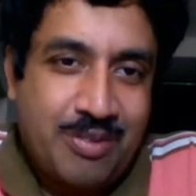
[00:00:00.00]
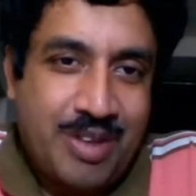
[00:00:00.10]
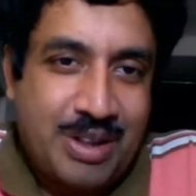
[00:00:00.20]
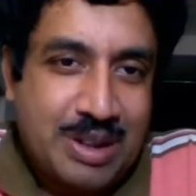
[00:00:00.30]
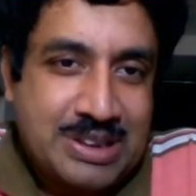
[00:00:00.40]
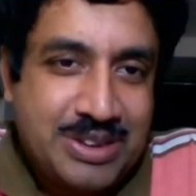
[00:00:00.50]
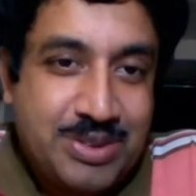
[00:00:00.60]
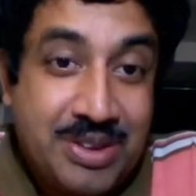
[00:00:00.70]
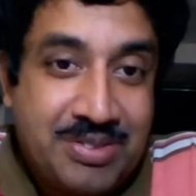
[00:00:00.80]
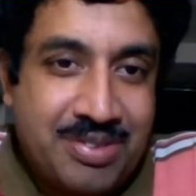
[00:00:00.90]
Why not
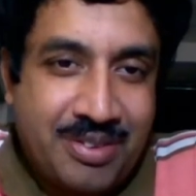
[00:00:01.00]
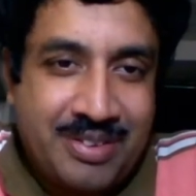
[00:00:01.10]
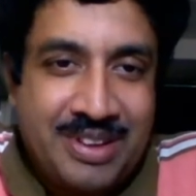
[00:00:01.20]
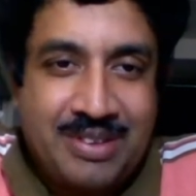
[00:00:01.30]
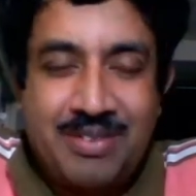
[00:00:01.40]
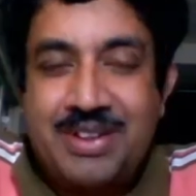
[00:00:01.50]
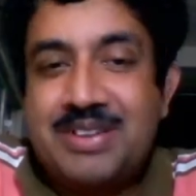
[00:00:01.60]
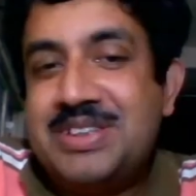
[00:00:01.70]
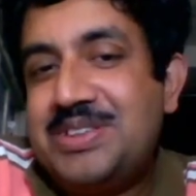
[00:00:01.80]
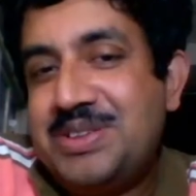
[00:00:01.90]
24? Why
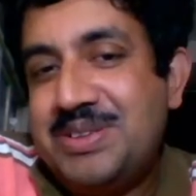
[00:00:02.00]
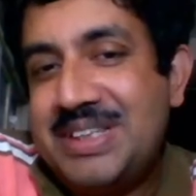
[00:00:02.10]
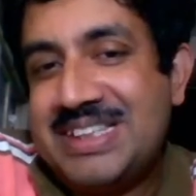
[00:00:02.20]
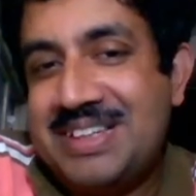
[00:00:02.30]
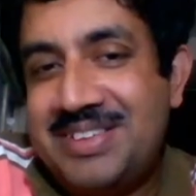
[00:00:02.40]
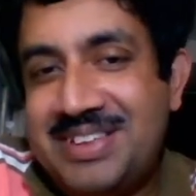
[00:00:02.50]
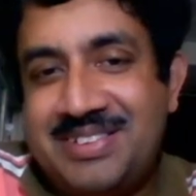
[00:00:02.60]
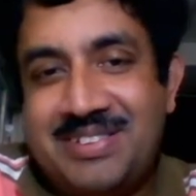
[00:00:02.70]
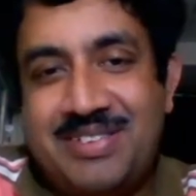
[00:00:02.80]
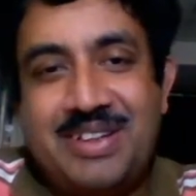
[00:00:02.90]
not 27?
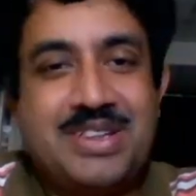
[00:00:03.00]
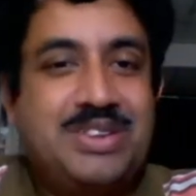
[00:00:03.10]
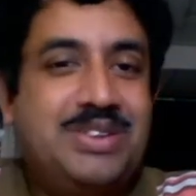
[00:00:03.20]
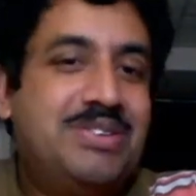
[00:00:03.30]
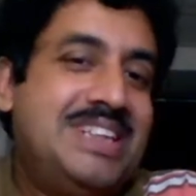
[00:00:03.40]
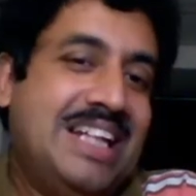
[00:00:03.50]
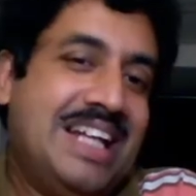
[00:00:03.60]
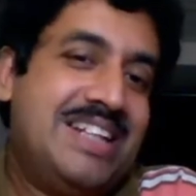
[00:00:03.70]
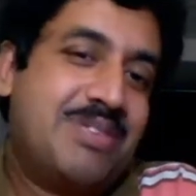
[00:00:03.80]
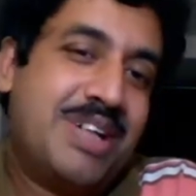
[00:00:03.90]
Why not
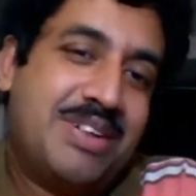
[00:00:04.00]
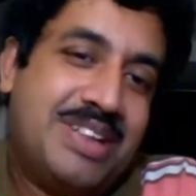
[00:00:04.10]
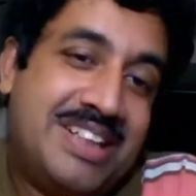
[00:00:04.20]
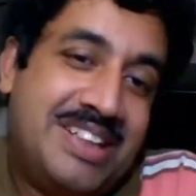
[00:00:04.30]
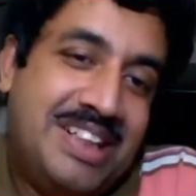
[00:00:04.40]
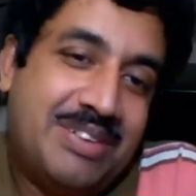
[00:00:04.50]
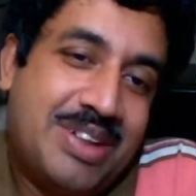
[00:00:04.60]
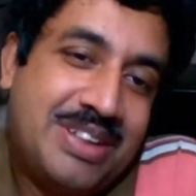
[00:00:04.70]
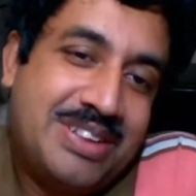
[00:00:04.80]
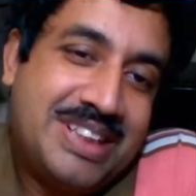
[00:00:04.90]
28? Why not 30?
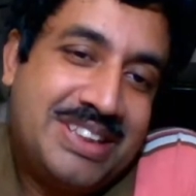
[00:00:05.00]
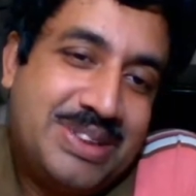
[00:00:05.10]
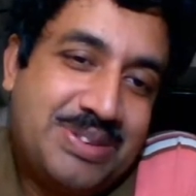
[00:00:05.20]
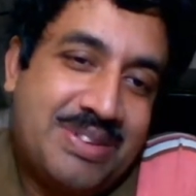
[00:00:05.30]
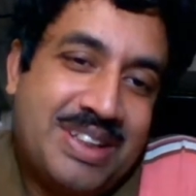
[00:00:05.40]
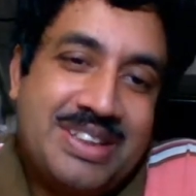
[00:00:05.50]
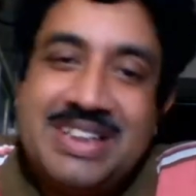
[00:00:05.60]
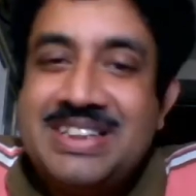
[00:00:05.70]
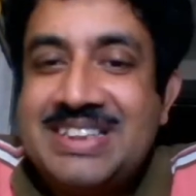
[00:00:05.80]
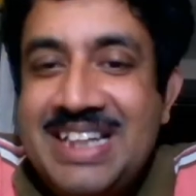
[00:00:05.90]
Why not 32? Why not
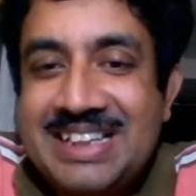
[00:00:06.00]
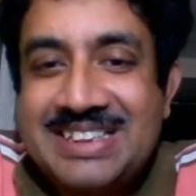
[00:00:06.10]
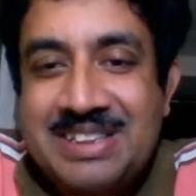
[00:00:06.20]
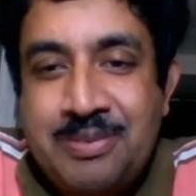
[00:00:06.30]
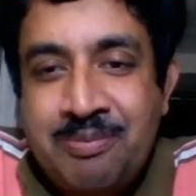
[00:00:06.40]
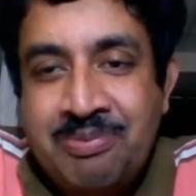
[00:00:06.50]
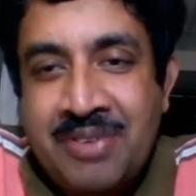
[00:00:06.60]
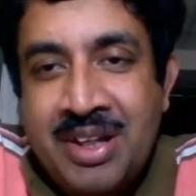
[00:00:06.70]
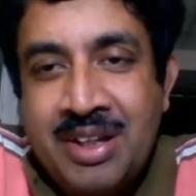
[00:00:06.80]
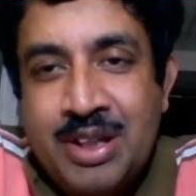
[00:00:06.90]
36?
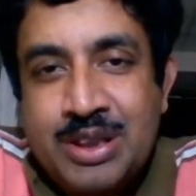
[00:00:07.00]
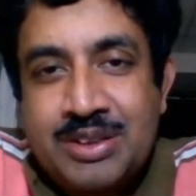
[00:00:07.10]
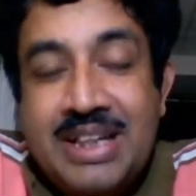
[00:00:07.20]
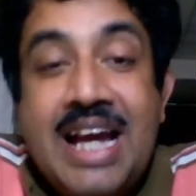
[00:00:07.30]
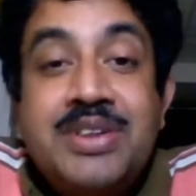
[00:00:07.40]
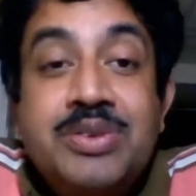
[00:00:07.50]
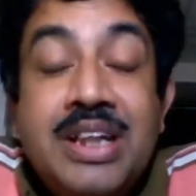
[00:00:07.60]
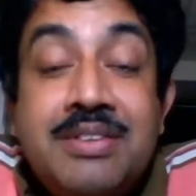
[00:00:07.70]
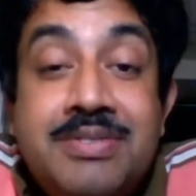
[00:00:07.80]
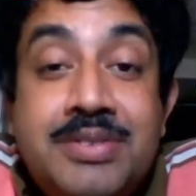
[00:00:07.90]
So that we
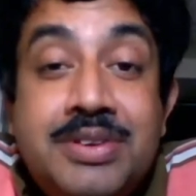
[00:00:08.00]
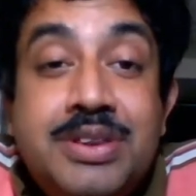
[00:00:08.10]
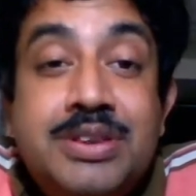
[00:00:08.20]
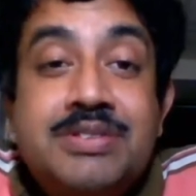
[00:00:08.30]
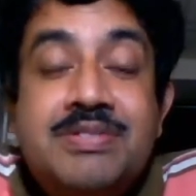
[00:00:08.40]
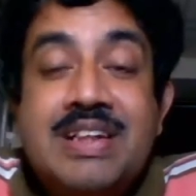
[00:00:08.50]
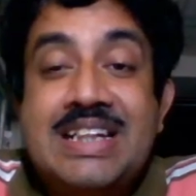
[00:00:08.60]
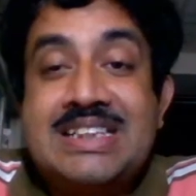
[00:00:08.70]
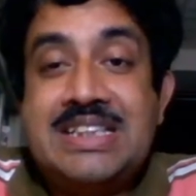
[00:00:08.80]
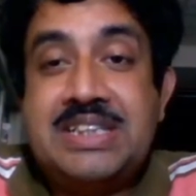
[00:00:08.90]
have
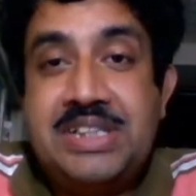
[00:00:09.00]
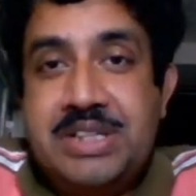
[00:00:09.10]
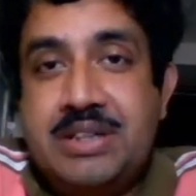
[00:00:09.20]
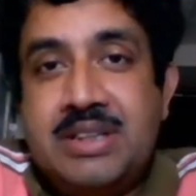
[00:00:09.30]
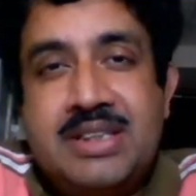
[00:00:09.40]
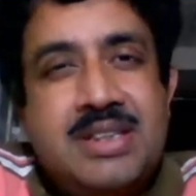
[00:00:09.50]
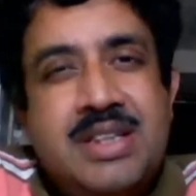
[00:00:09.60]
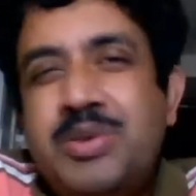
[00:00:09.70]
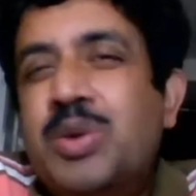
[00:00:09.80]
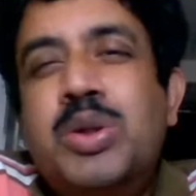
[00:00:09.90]
listed here. So
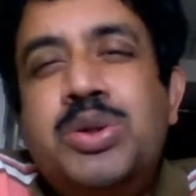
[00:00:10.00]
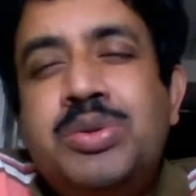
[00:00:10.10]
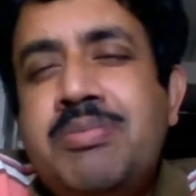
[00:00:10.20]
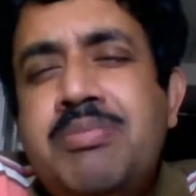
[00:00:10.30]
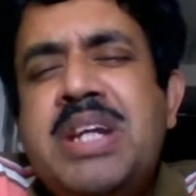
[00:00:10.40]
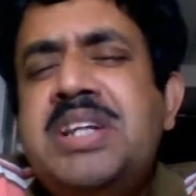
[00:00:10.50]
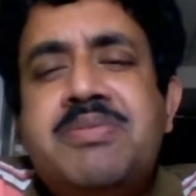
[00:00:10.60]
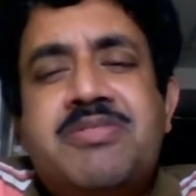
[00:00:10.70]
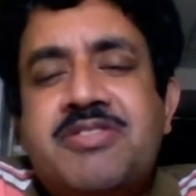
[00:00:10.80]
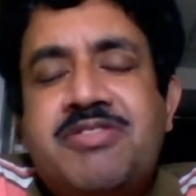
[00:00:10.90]
you go to a many
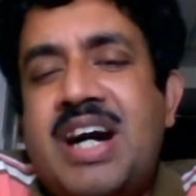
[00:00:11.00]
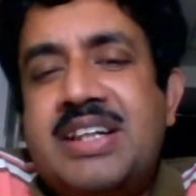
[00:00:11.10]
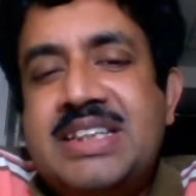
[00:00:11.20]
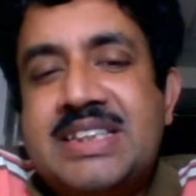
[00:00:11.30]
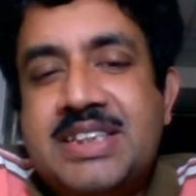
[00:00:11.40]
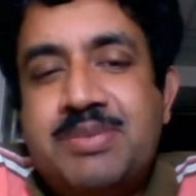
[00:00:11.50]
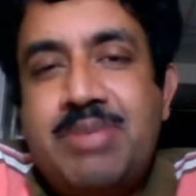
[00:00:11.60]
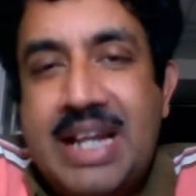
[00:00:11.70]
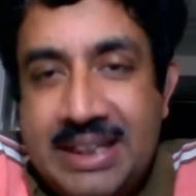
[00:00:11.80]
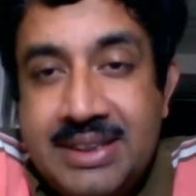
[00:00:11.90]
different far distant
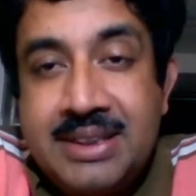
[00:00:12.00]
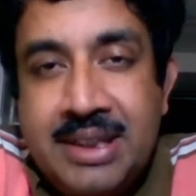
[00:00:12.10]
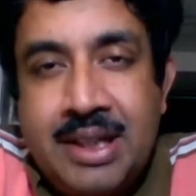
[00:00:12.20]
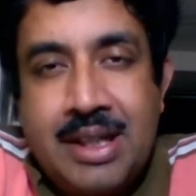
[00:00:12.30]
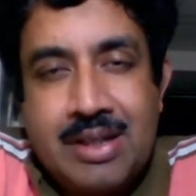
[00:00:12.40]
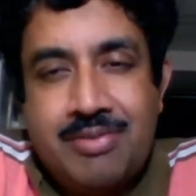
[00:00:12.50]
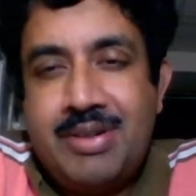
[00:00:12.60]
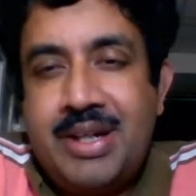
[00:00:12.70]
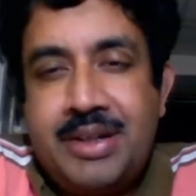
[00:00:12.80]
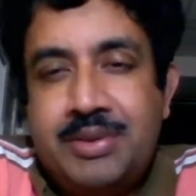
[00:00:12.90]
planet
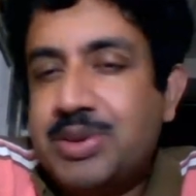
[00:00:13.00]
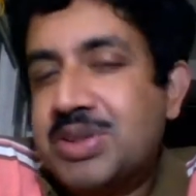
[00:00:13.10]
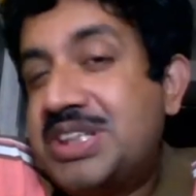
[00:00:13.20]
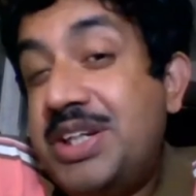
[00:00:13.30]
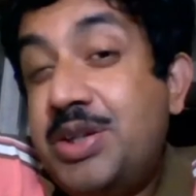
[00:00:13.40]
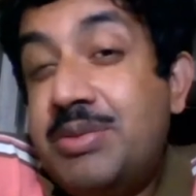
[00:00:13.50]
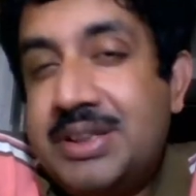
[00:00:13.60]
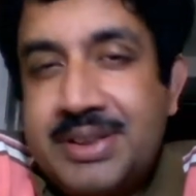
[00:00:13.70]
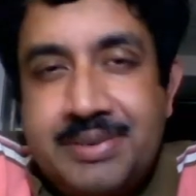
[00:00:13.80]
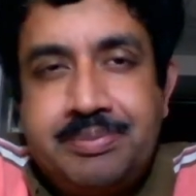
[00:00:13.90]
where you don't see
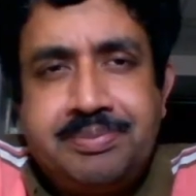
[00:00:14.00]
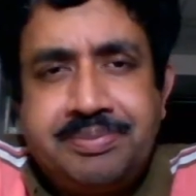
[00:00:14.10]
humans,